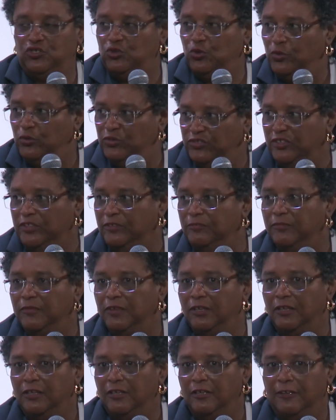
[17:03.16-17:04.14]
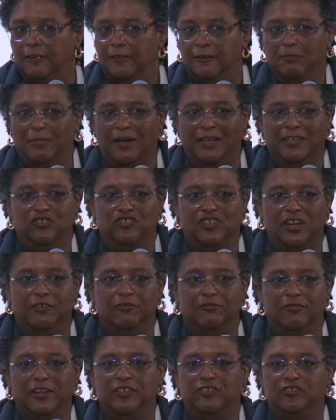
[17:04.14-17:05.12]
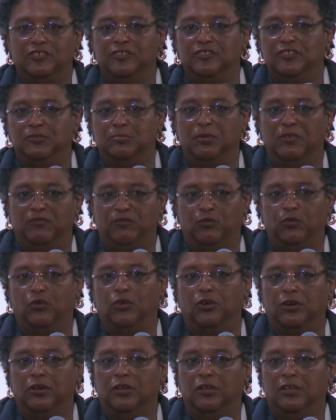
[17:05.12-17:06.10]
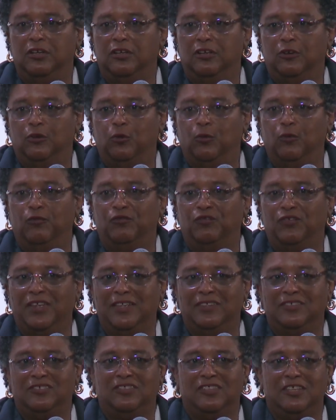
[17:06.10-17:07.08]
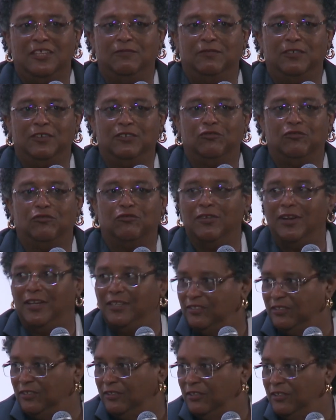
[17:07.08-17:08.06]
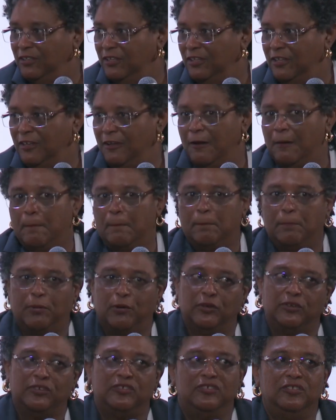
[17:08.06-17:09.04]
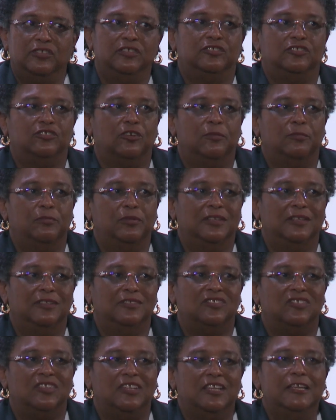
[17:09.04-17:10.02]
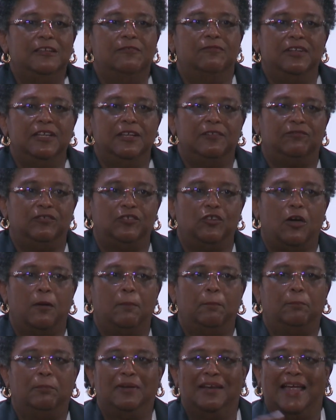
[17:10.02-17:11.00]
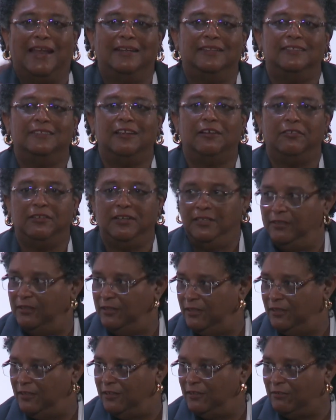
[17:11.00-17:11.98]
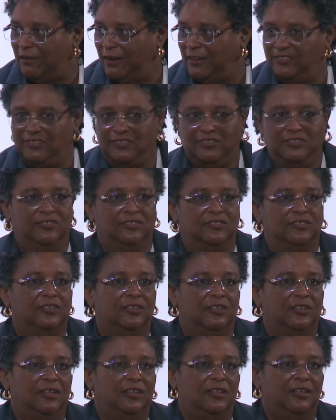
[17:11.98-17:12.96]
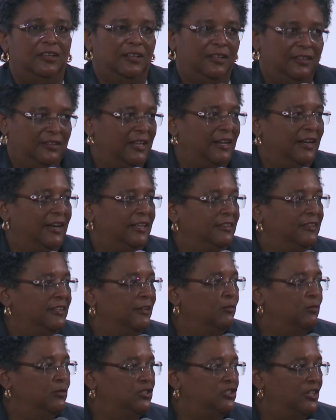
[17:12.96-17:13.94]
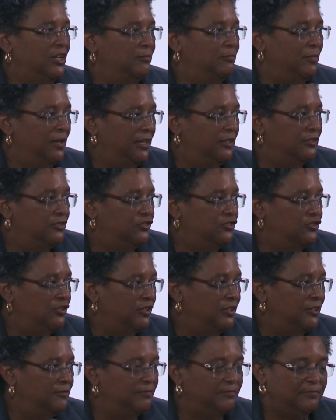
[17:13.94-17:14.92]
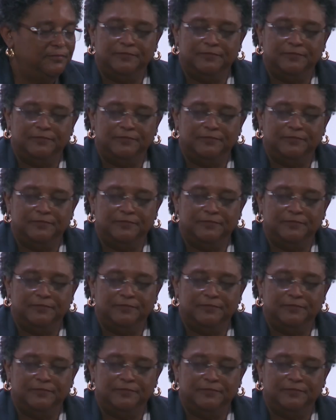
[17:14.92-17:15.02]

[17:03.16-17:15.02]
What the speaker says: chosen by generations before, who faced even greater personal turbulence, even if not planetary crises, then I think we shall make the journey.